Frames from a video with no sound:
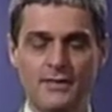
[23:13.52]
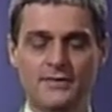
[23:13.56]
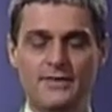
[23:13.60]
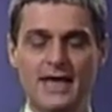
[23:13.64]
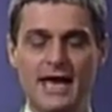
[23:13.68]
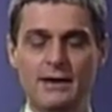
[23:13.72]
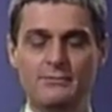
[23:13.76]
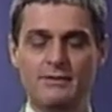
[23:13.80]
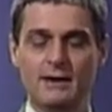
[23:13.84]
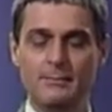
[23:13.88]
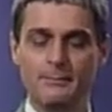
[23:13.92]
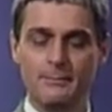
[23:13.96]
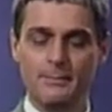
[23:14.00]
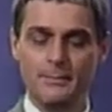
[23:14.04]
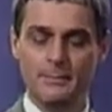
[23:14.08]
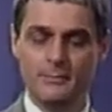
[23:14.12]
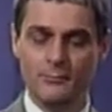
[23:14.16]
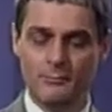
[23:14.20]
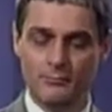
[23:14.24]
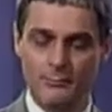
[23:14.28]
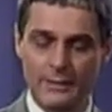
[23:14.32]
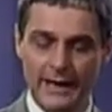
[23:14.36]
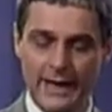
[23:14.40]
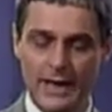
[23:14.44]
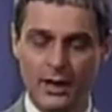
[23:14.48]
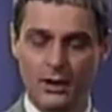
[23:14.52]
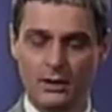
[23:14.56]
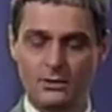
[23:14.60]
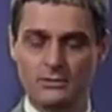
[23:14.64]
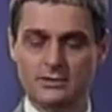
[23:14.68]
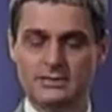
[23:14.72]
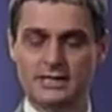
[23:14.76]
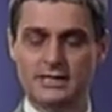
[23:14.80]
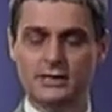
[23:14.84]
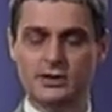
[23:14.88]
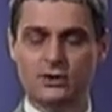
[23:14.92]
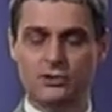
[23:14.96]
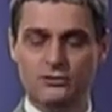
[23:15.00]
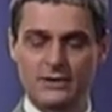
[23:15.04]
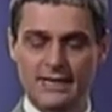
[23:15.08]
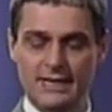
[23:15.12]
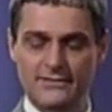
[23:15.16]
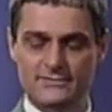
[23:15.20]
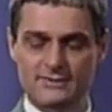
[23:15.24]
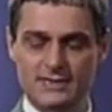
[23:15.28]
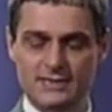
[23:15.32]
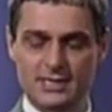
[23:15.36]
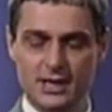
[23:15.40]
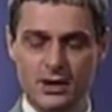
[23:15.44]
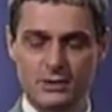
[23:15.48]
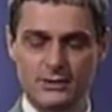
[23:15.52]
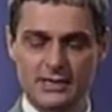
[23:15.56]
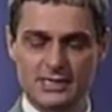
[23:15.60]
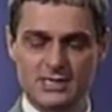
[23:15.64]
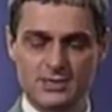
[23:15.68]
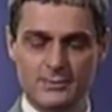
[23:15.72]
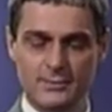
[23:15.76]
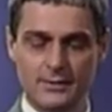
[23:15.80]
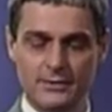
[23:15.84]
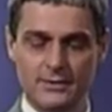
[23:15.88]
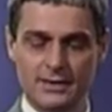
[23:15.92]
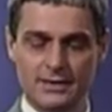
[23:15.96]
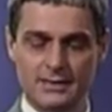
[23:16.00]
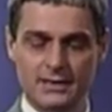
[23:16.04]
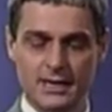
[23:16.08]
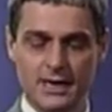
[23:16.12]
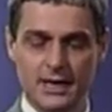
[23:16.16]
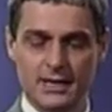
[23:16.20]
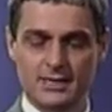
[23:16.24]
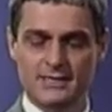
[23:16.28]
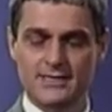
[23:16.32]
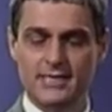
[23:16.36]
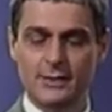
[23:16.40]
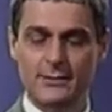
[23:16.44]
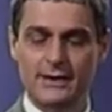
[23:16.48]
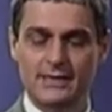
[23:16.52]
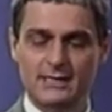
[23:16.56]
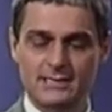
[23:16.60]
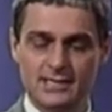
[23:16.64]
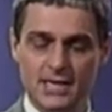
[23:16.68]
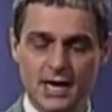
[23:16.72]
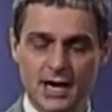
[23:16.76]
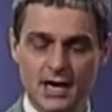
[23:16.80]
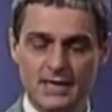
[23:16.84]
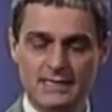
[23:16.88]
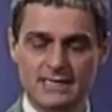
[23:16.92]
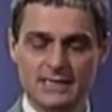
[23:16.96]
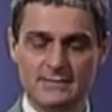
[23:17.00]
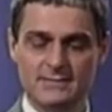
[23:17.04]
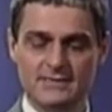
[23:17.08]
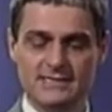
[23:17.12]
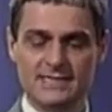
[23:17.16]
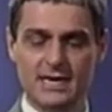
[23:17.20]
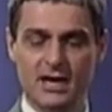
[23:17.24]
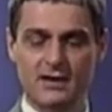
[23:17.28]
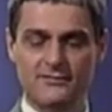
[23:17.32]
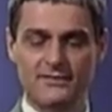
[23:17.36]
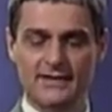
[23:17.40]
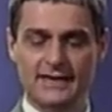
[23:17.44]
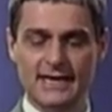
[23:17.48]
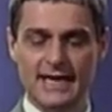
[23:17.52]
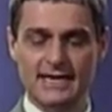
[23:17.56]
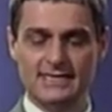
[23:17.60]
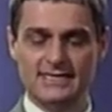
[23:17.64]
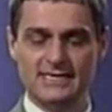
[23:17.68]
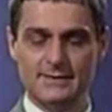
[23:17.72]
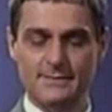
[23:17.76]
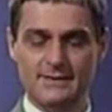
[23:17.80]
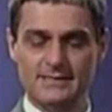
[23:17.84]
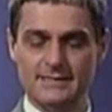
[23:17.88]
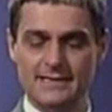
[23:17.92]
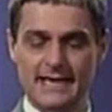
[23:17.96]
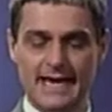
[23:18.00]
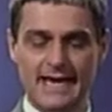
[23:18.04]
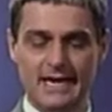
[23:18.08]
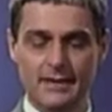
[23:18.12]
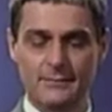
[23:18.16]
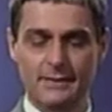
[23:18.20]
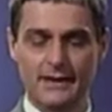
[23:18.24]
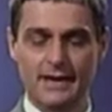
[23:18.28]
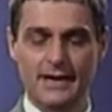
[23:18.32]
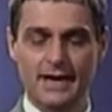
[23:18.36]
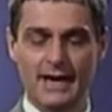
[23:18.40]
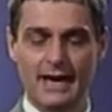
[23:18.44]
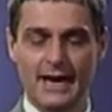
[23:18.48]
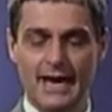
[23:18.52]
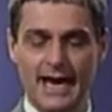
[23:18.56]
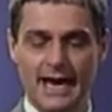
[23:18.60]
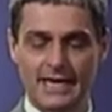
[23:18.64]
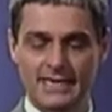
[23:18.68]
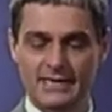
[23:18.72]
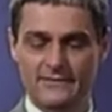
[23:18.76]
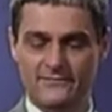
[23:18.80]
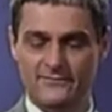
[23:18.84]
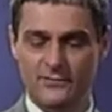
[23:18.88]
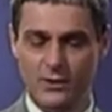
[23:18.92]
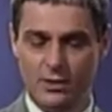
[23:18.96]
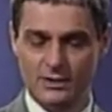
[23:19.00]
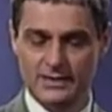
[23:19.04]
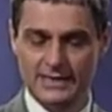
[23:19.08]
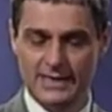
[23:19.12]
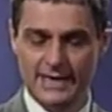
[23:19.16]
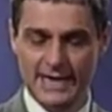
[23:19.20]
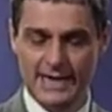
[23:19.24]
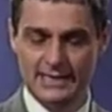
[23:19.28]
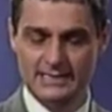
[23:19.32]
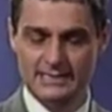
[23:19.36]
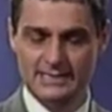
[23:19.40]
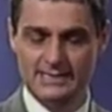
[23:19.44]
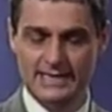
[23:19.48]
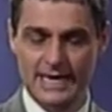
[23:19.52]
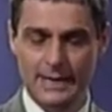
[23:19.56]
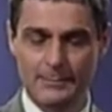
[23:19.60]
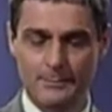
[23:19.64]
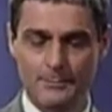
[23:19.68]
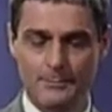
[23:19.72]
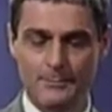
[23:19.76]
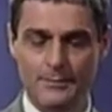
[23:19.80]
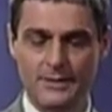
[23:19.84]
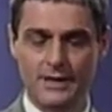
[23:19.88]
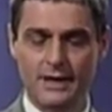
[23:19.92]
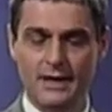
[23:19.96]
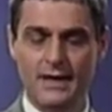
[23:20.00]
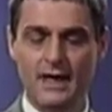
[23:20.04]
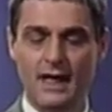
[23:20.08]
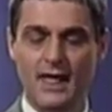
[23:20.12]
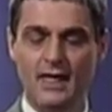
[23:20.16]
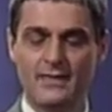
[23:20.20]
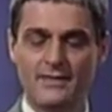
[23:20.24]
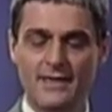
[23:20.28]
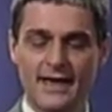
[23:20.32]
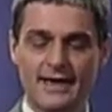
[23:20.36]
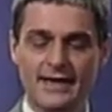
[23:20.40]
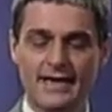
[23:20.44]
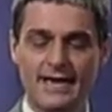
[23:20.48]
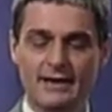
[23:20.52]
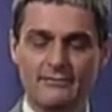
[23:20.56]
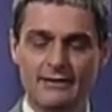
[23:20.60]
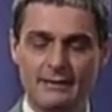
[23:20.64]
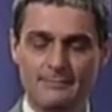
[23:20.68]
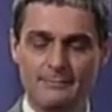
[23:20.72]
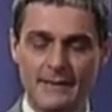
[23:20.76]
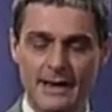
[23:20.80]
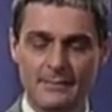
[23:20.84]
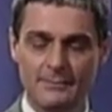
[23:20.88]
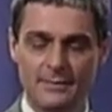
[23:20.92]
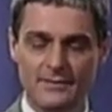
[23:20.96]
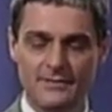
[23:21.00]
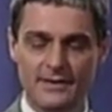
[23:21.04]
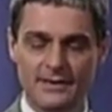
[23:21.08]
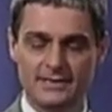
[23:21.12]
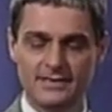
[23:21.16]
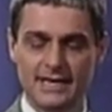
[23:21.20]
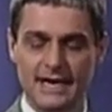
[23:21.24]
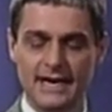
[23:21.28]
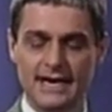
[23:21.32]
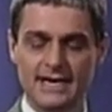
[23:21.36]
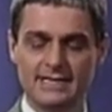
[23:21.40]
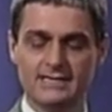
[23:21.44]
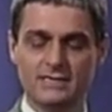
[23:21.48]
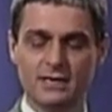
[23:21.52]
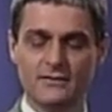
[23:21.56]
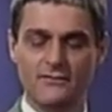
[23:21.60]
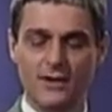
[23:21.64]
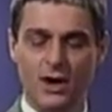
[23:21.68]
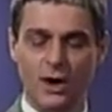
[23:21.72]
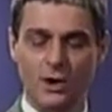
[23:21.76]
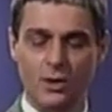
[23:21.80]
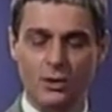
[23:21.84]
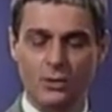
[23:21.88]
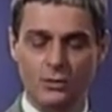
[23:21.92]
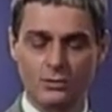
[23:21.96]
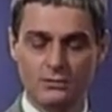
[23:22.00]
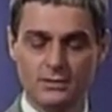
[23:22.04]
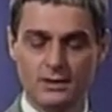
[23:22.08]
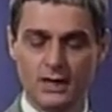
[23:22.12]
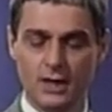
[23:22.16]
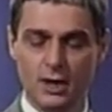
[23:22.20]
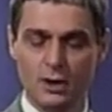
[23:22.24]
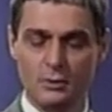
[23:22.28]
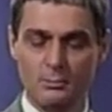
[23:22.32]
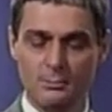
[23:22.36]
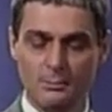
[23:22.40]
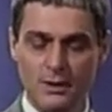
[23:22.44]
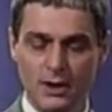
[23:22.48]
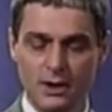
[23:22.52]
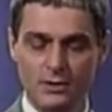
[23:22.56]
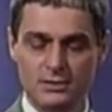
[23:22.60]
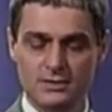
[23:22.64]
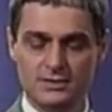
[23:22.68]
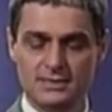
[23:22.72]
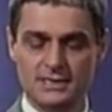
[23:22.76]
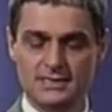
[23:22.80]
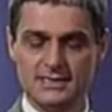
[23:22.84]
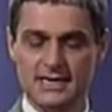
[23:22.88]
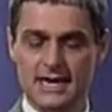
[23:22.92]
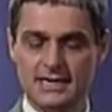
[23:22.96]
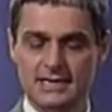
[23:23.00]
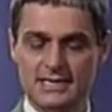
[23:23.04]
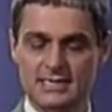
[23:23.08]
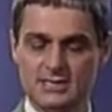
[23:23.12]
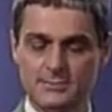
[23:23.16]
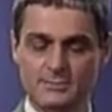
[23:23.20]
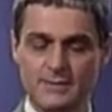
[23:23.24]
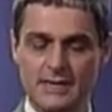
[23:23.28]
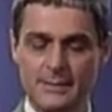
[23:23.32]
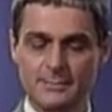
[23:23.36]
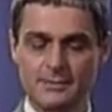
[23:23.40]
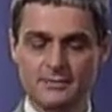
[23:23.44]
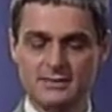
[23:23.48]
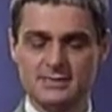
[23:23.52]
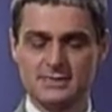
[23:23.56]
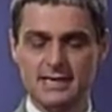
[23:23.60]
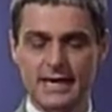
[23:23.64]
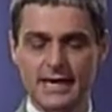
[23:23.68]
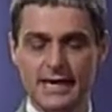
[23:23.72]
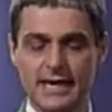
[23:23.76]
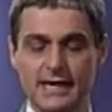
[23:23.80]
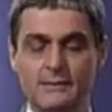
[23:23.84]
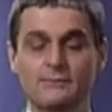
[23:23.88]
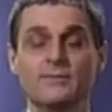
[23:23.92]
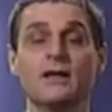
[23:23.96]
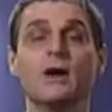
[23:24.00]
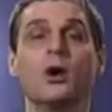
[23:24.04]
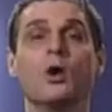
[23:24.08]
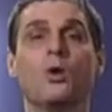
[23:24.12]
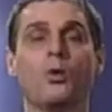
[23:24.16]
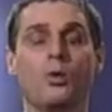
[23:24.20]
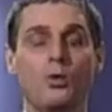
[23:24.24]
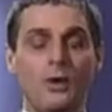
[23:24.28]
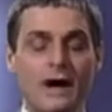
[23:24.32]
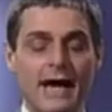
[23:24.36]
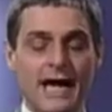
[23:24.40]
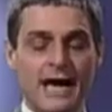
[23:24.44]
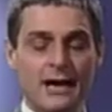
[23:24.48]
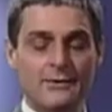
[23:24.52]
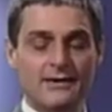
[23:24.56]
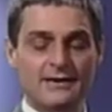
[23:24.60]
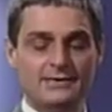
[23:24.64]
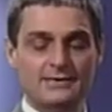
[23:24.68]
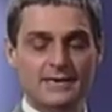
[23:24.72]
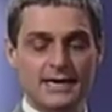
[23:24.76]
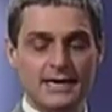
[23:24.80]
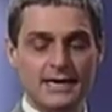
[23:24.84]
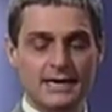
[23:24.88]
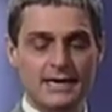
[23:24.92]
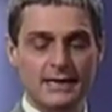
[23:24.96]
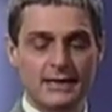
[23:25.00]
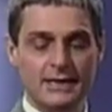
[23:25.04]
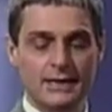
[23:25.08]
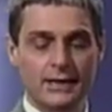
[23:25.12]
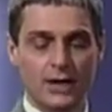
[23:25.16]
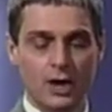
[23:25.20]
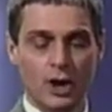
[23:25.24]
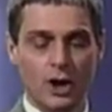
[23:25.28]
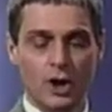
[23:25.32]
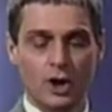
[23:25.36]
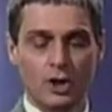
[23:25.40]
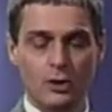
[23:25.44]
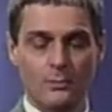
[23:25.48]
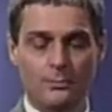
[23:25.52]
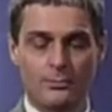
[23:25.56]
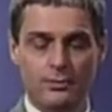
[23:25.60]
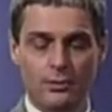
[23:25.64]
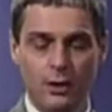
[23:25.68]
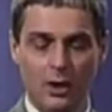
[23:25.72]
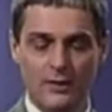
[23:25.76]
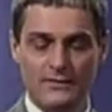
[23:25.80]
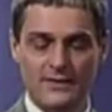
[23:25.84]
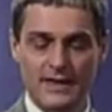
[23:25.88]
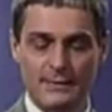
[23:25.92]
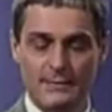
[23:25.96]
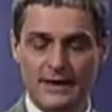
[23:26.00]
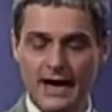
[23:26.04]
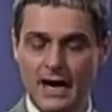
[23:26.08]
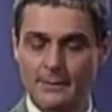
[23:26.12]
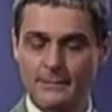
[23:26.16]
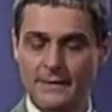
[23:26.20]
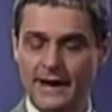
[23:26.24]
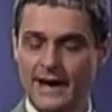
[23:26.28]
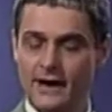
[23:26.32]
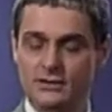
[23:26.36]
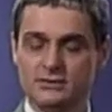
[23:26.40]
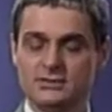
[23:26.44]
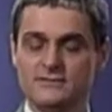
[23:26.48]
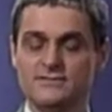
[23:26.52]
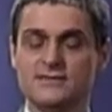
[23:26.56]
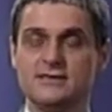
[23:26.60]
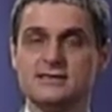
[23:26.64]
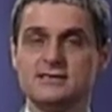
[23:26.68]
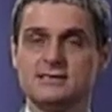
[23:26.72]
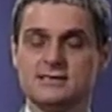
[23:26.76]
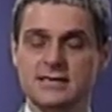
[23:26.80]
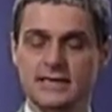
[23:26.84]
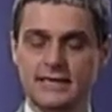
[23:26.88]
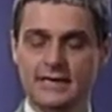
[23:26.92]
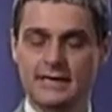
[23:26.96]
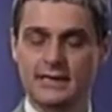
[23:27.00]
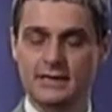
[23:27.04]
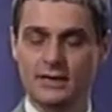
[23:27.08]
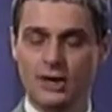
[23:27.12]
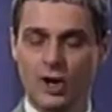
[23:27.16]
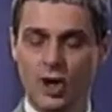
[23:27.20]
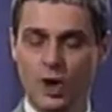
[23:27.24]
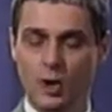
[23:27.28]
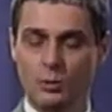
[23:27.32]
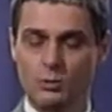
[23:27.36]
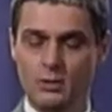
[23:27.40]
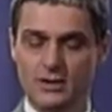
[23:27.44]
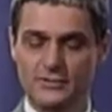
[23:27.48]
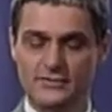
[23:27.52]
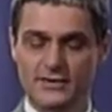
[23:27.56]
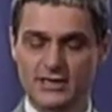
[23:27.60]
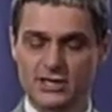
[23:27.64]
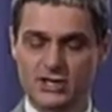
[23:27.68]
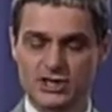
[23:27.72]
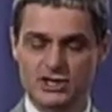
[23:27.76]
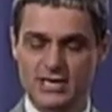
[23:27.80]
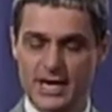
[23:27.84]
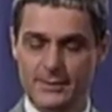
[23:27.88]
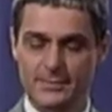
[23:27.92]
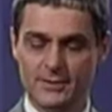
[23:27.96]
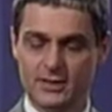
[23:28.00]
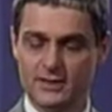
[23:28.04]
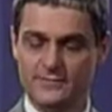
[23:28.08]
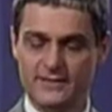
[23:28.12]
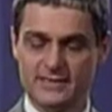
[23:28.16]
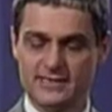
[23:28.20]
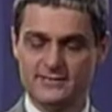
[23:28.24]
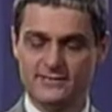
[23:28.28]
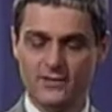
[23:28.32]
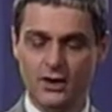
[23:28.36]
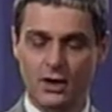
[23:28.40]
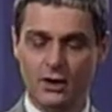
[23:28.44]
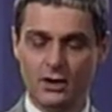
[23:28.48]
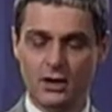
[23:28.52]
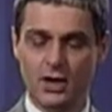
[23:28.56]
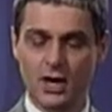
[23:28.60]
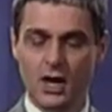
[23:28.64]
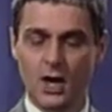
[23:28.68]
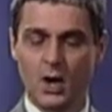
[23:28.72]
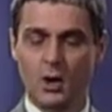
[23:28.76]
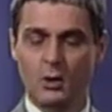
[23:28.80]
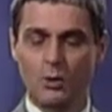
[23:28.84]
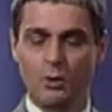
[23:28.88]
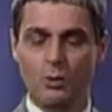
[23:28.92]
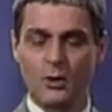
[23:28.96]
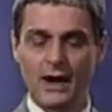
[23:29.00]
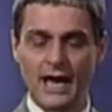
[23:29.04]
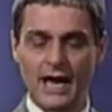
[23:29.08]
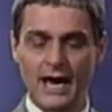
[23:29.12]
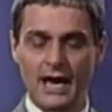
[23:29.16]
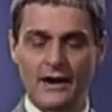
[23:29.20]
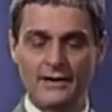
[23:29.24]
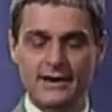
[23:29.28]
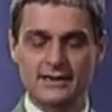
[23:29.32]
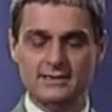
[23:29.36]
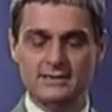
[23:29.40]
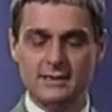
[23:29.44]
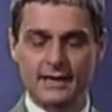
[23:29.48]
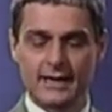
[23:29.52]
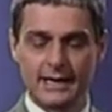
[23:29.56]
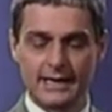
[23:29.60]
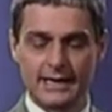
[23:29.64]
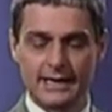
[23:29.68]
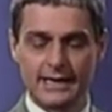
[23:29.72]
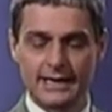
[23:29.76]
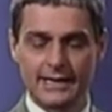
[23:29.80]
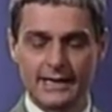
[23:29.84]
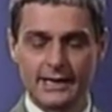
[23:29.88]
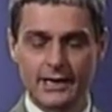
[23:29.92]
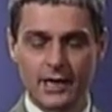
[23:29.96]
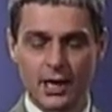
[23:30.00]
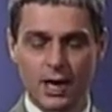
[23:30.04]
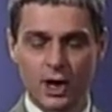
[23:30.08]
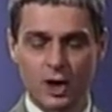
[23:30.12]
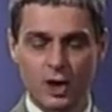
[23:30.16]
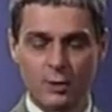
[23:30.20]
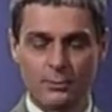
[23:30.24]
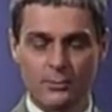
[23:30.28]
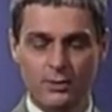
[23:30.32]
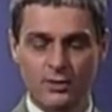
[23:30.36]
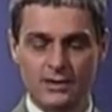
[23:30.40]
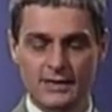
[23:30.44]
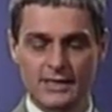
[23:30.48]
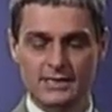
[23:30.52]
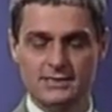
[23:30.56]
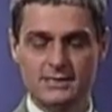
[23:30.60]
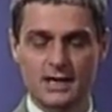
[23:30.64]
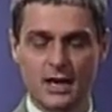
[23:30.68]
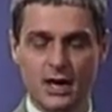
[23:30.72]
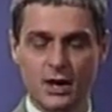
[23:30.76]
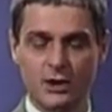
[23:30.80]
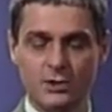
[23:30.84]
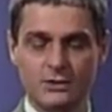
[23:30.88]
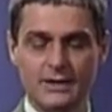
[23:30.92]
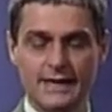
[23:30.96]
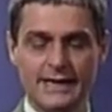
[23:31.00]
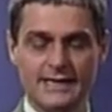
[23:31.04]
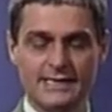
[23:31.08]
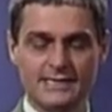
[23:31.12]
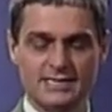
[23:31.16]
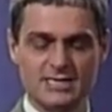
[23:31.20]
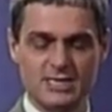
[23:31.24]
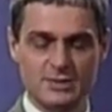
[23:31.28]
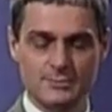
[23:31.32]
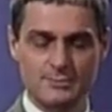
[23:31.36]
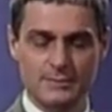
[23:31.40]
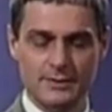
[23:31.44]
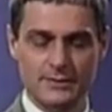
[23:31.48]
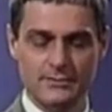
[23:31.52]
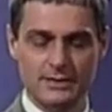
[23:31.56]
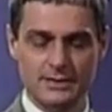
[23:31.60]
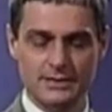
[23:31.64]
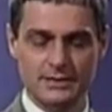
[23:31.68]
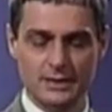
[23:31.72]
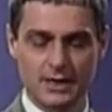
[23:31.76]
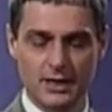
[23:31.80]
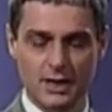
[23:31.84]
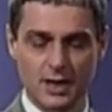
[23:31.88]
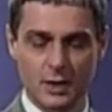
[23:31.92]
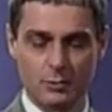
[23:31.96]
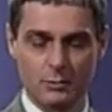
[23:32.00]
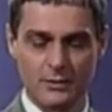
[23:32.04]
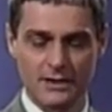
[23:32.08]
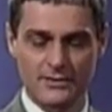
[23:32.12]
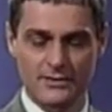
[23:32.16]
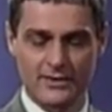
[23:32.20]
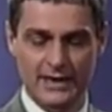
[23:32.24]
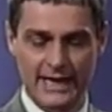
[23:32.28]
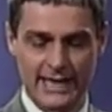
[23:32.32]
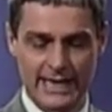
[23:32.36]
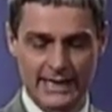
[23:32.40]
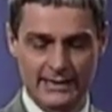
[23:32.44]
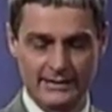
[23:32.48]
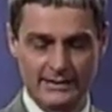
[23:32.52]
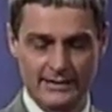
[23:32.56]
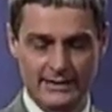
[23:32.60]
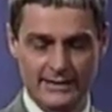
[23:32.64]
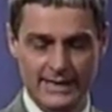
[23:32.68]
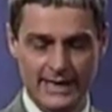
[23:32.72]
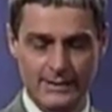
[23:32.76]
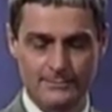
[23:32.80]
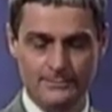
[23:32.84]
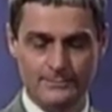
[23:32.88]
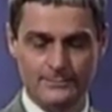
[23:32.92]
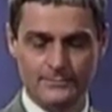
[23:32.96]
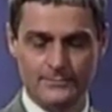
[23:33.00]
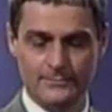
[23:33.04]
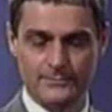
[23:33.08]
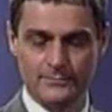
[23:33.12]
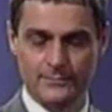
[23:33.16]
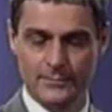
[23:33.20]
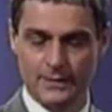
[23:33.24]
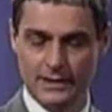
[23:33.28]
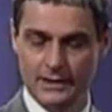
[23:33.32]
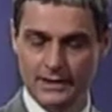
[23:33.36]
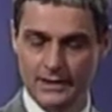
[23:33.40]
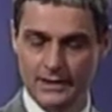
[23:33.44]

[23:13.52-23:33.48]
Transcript: But they rebelled and grieved His Holy Spirit, so He turned Himself against them as an enemy, and He fought against them. Then He remembered the days of old, Moses and his people, saying, Where is He who brought them up out of the sea with the shepherd of His flock? Where is He who put His Holy Spirit within them?